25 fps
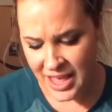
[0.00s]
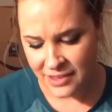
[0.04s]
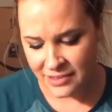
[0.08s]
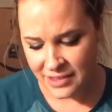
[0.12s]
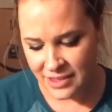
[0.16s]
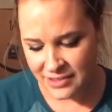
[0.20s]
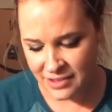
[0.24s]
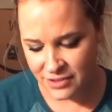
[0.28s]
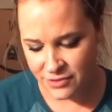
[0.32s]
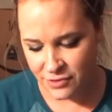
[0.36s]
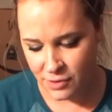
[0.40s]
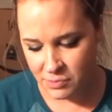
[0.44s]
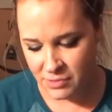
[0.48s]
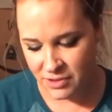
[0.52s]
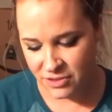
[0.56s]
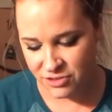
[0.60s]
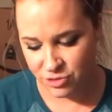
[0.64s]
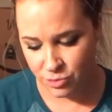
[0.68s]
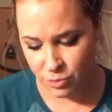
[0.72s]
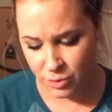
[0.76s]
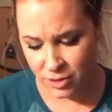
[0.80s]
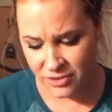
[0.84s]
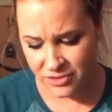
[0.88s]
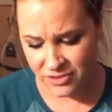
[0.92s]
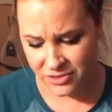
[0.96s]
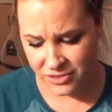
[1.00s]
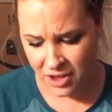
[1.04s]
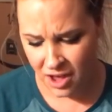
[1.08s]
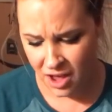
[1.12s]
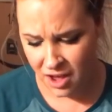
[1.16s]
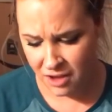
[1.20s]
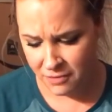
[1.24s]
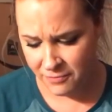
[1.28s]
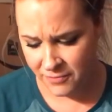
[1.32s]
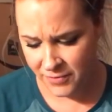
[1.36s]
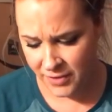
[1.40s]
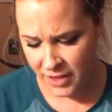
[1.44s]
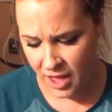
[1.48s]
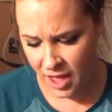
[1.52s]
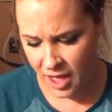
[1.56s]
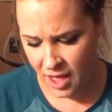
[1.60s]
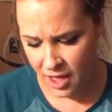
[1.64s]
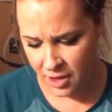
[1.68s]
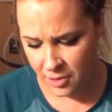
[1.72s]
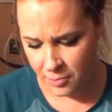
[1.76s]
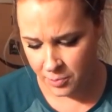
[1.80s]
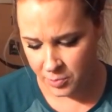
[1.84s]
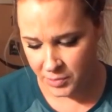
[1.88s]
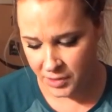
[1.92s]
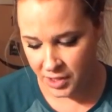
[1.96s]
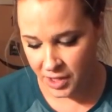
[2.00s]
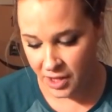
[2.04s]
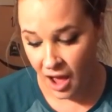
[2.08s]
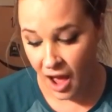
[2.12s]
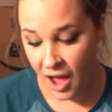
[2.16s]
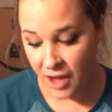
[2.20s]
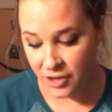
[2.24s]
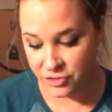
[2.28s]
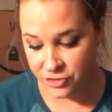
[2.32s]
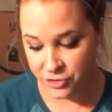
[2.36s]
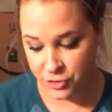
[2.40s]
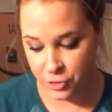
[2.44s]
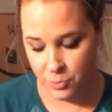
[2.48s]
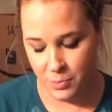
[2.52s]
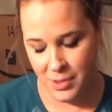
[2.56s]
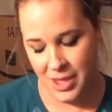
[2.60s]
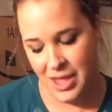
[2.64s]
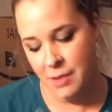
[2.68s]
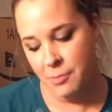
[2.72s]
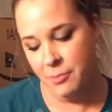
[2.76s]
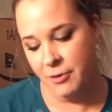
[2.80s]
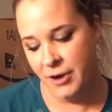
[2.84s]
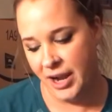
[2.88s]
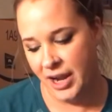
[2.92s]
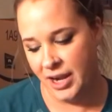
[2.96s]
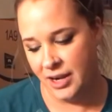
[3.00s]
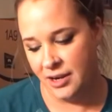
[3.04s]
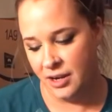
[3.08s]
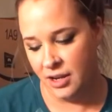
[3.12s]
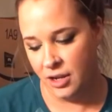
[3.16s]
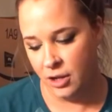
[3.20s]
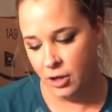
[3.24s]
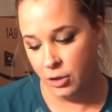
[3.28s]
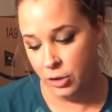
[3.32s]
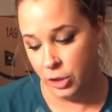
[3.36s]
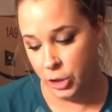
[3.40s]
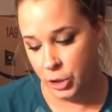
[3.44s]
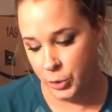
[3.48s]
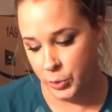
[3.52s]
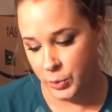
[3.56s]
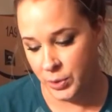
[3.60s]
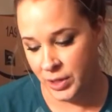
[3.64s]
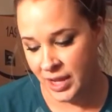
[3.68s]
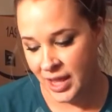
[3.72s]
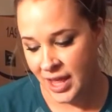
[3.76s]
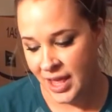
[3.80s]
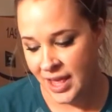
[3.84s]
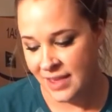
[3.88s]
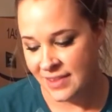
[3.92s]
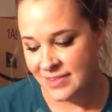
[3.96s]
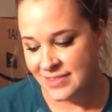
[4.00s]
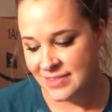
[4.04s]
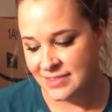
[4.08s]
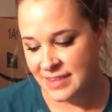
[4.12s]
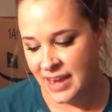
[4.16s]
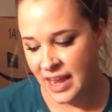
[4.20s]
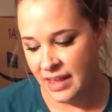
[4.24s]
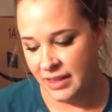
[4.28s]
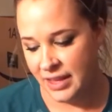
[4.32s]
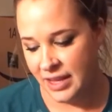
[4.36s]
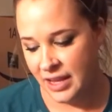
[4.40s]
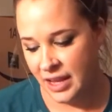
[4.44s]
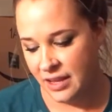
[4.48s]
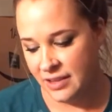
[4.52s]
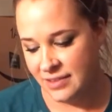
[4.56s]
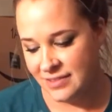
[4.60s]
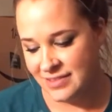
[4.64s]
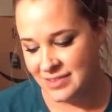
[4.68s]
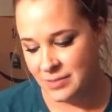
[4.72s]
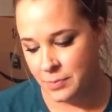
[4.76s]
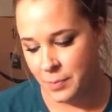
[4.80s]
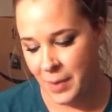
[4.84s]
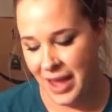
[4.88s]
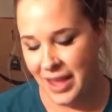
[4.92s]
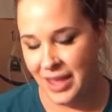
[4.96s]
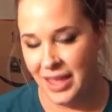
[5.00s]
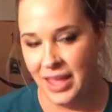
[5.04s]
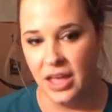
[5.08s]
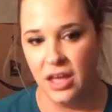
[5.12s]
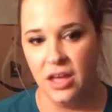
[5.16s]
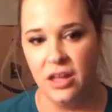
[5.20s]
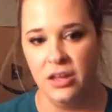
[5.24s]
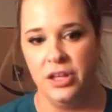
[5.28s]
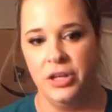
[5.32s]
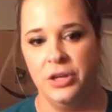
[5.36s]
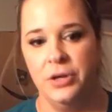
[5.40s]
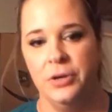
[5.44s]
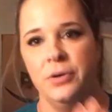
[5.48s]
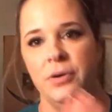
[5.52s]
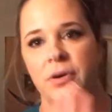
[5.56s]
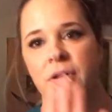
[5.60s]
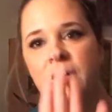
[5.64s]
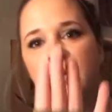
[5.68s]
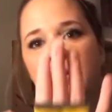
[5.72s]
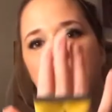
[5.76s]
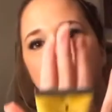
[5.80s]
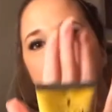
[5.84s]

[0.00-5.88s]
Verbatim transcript: This is from the Schwarzkopf um, Got To Be brand Glued, styling it spiking glue.